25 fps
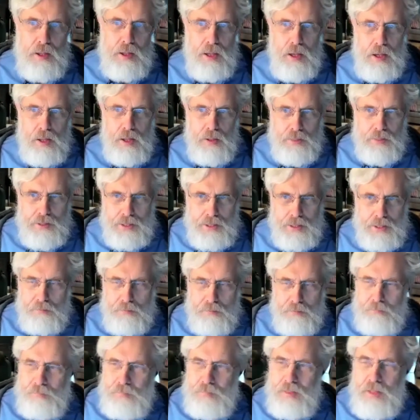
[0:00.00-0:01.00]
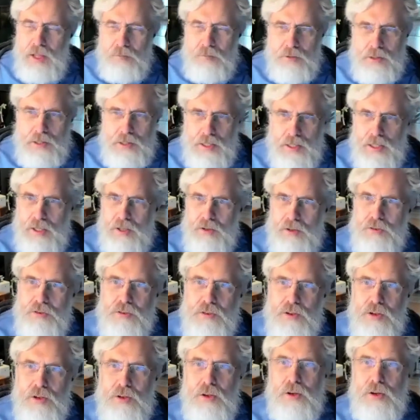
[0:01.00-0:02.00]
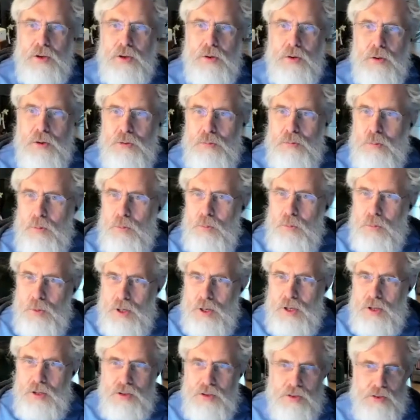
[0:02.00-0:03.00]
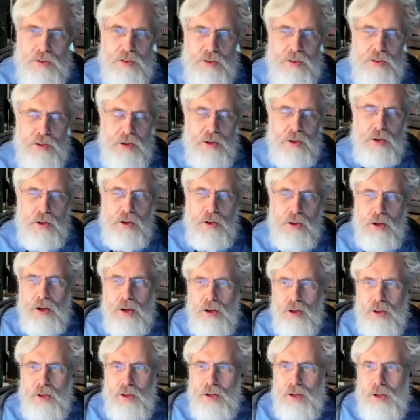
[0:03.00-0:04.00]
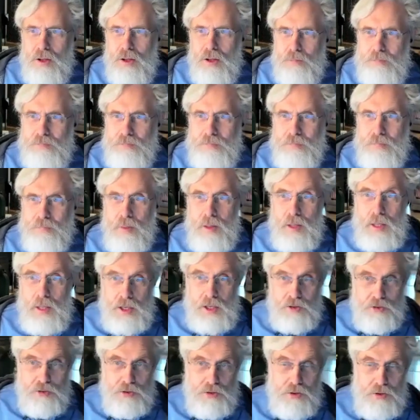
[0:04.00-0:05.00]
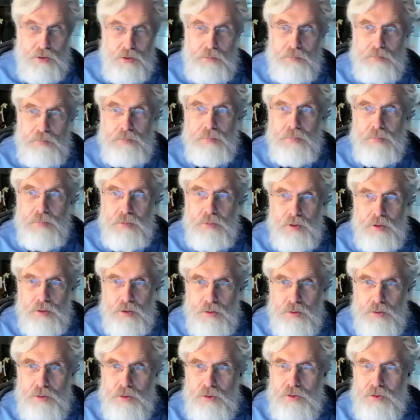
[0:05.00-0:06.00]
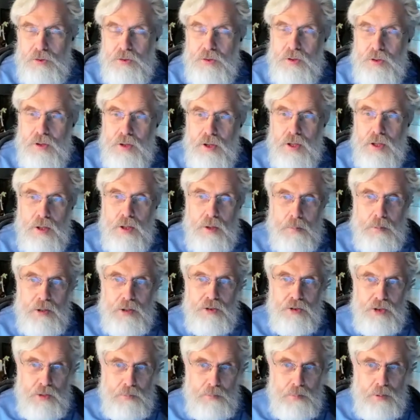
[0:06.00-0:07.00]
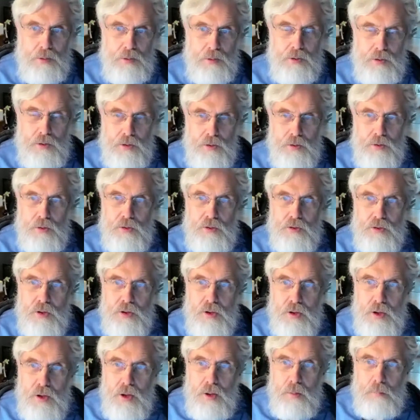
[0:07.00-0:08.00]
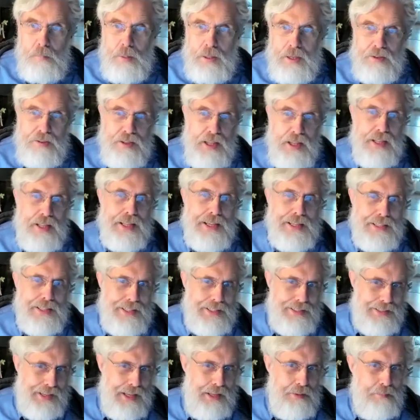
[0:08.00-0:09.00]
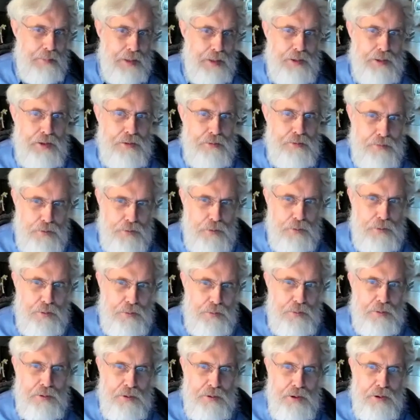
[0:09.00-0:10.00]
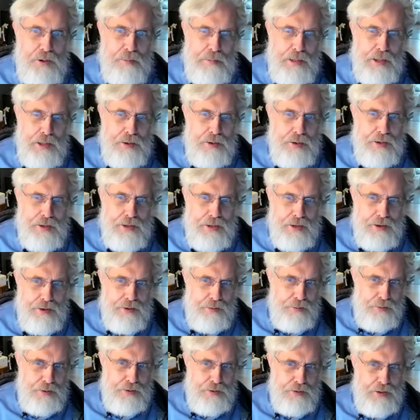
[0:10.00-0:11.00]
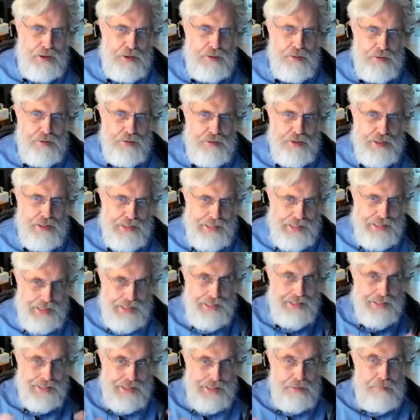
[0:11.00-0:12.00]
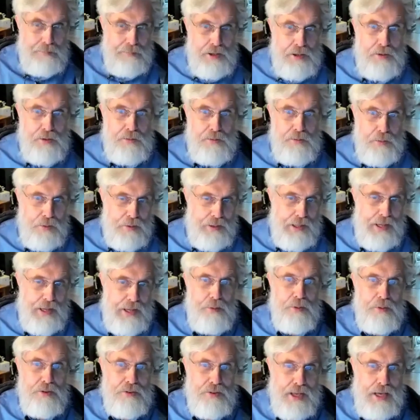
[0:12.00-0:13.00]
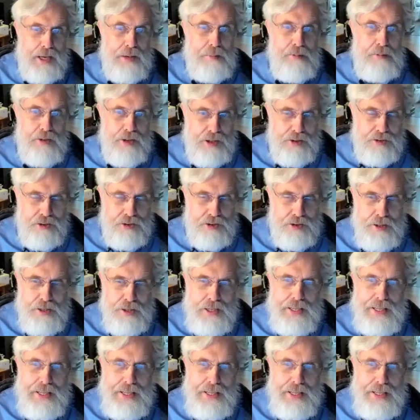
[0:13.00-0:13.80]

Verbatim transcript: uh, thing. Nevertheless, CRISPR was uh, easier to use, a little bit cheaper to use, but it's not like the 10 million fold that we were talking about earlier with sequencing. That 10 million fold, that was game changing.